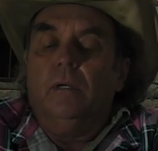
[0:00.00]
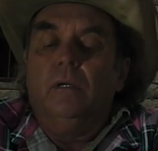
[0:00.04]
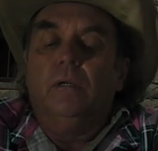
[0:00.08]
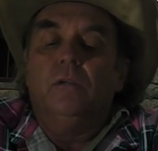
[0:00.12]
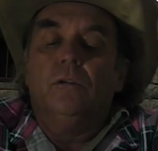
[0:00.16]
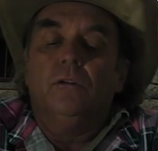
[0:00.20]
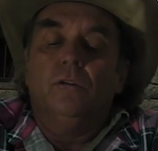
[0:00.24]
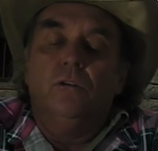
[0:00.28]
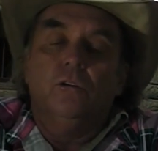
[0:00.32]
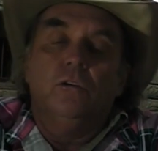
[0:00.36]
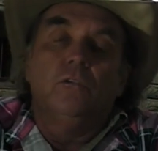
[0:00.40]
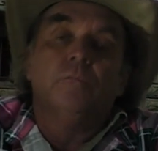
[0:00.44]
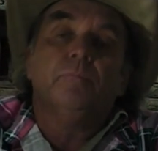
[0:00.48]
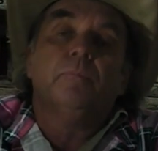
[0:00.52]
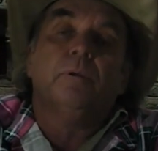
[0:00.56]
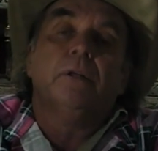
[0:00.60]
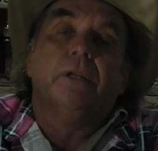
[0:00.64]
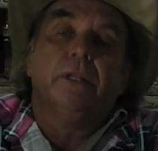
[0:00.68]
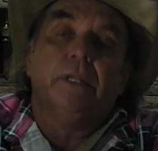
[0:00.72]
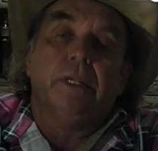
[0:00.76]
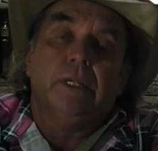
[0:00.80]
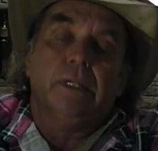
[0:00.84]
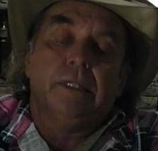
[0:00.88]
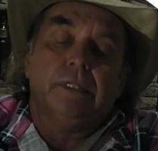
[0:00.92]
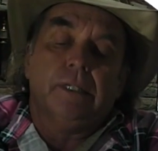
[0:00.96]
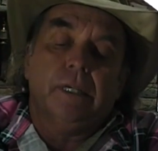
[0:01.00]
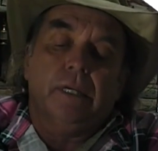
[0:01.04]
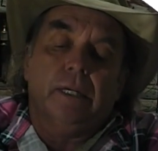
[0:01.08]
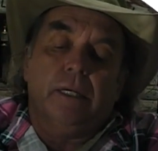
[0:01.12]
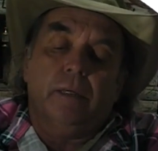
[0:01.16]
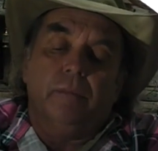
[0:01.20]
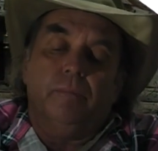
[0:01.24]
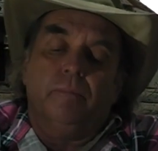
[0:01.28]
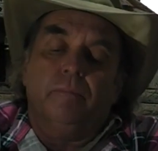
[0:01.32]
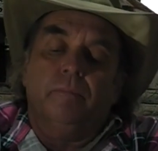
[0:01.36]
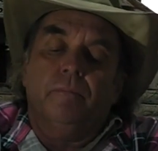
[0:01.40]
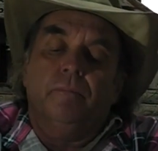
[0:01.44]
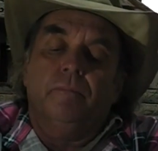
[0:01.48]
Use plenty of tape,
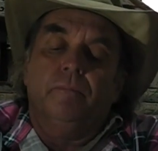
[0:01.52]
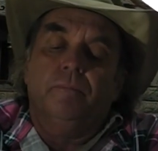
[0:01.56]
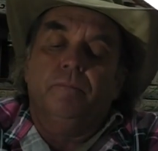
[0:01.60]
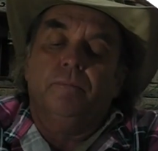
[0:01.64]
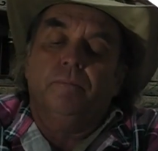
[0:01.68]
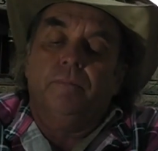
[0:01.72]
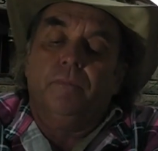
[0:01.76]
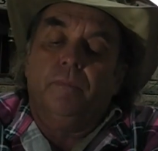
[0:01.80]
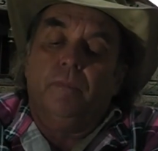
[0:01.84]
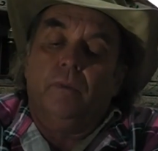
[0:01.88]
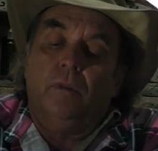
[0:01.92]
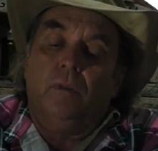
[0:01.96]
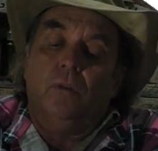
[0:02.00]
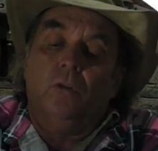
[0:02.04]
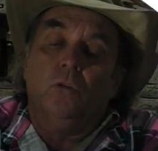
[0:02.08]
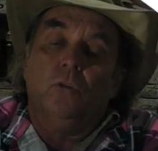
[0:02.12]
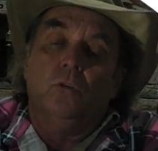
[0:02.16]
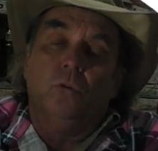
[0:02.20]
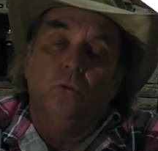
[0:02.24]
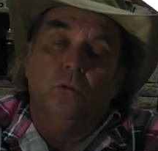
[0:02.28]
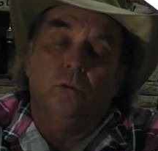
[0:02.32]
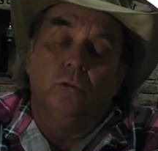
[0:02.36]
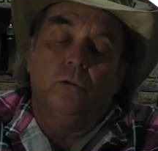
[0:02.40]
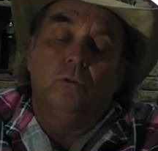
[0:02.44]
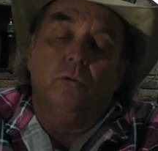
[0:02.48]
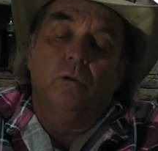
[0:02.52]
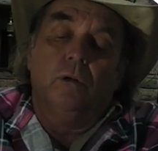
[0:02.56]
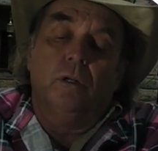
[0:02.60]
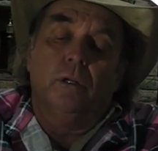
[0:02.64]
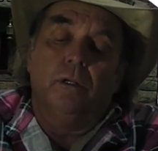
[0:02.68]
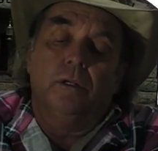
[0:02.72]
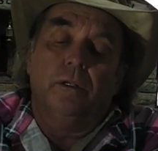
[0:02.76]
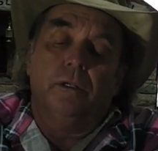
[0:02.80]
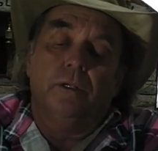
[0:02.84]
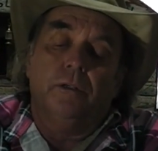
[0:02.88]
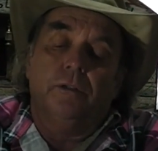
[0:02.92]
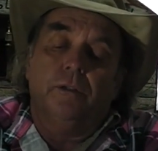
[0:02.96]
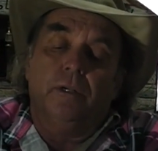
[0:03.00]
good
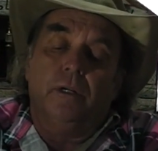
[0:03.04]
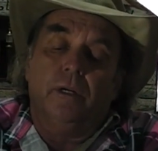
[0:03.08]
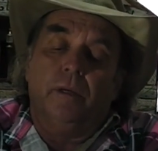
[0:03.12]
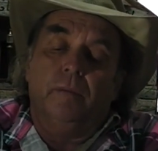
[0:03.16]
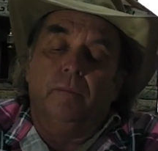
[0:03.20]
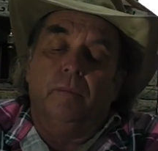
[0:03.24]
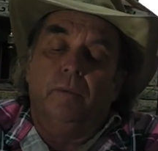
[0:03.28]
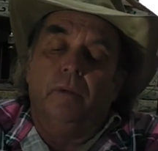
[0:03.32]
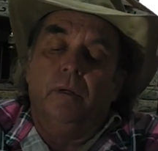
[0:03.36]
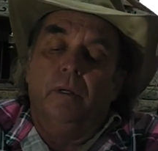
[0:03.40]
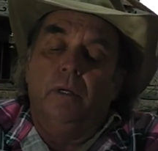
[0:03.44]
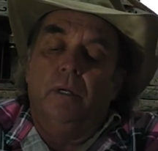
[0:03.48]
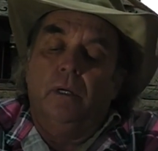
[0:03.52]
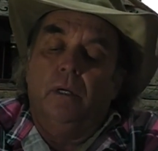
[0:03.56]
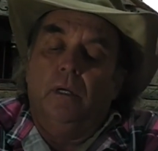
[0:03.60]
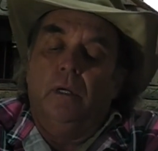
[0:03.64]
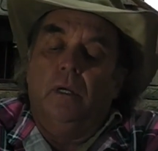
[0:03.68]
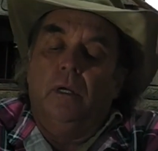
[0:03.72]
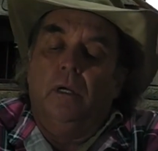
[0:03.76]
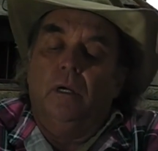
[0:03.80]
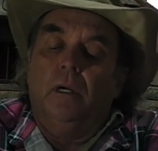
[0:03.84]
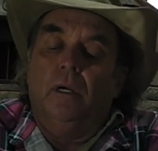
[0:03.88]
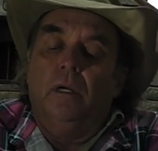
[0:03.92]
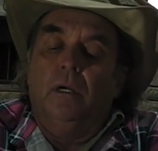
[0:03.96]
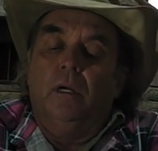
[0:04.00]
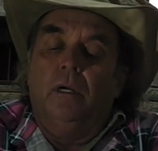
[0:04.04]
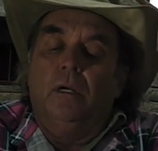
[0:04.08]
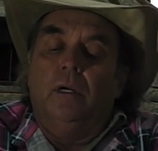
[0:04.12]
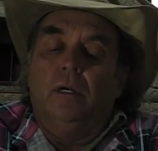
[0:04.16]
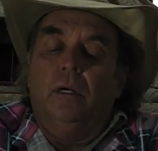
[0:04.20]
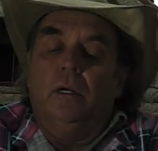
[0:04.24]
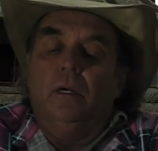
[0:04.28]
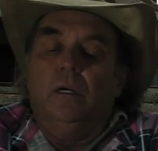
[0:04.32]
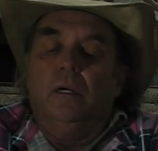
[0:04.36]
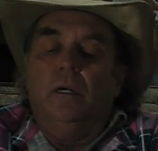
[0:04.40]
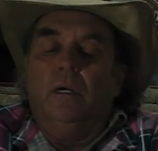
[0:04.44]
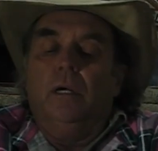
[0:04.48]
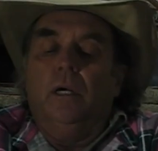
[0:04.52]
quality tape,
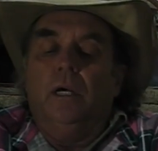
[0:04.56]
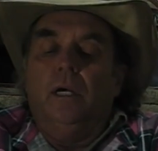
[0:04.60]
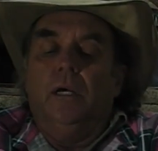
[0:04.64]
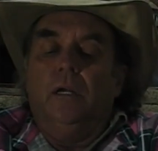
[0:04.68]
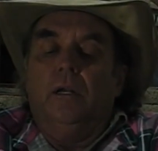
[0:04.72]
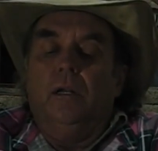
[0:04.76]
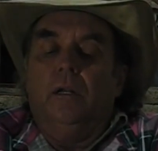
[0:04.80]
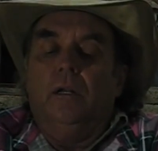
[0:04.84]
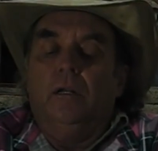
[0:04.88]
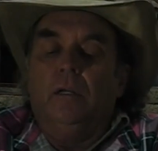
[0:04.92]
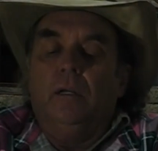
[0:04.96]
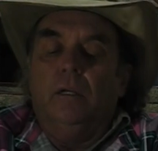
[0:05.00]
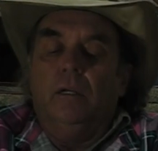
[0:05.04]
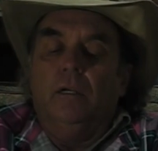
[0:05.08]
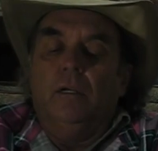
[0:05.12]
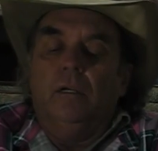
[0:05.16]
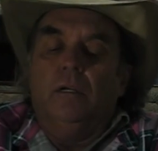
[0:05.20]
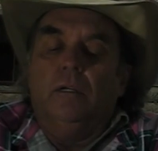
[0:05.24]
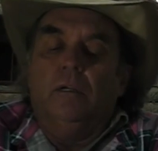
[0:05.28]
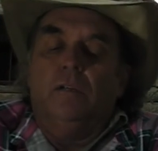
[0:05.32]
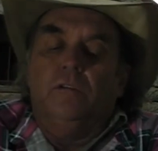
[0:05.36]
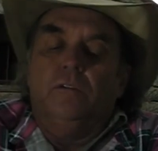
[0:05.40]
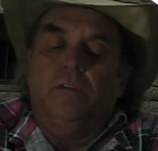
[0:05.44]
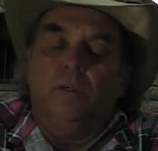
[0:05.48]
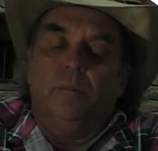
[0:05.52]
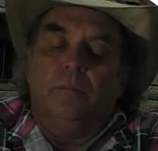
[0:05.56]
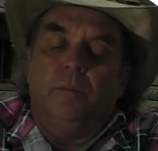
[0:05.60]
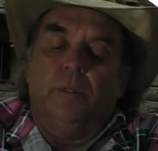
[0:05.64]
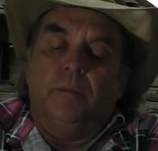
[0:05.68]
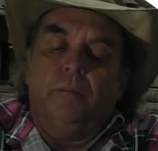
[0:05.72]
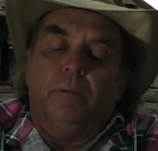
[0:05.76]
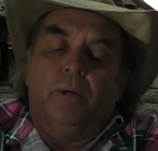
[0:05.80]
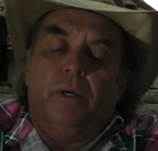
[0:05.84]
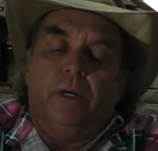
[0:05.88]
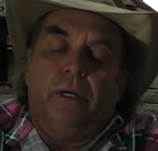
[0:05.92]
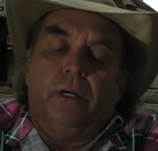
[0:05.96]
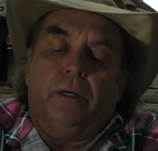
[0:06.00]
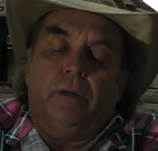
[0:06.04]
and simply
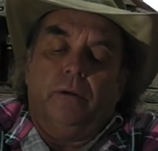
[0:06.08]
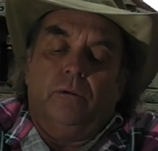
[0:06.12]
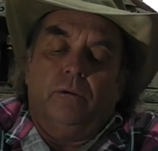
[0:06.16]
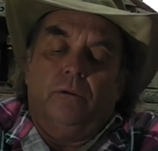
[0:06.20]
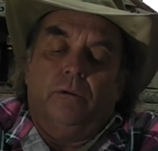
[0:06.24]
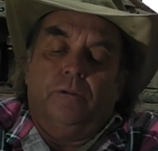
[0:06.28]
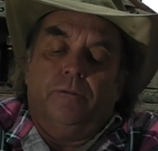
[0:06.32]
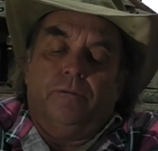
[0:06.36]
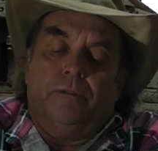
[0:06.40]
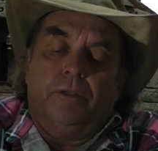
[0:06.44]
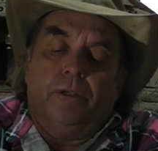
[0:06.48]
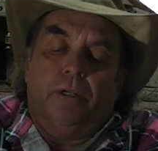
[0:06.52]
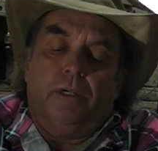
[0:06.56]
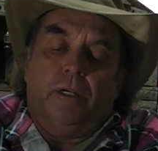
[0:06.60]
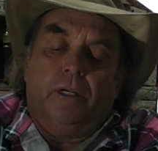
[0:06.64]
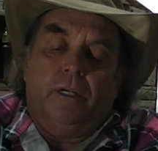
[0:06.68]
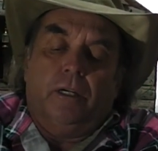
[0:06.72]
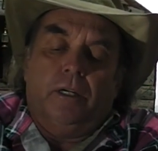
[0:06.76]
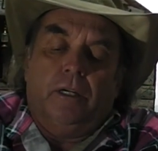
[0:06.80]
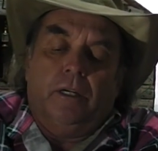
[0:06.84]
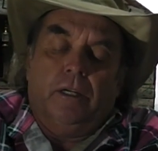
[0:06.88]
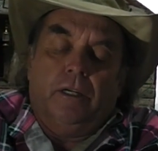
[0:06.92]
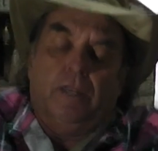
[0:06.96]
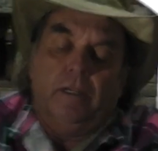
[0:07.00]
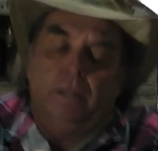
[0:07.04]
break it off there